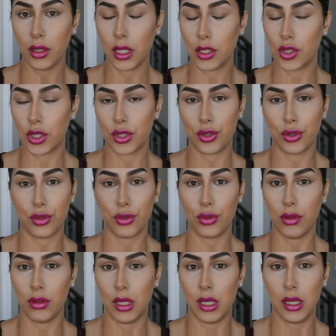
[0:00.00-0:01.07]
I just do
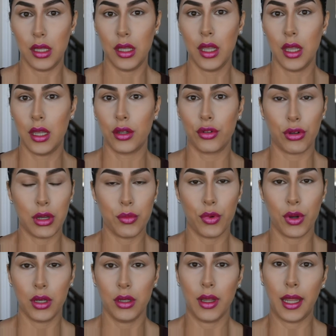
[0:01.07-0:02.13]
the cream
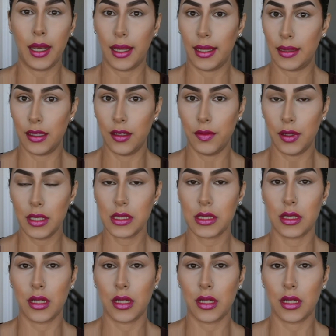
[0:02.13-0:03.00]
one and I leave it.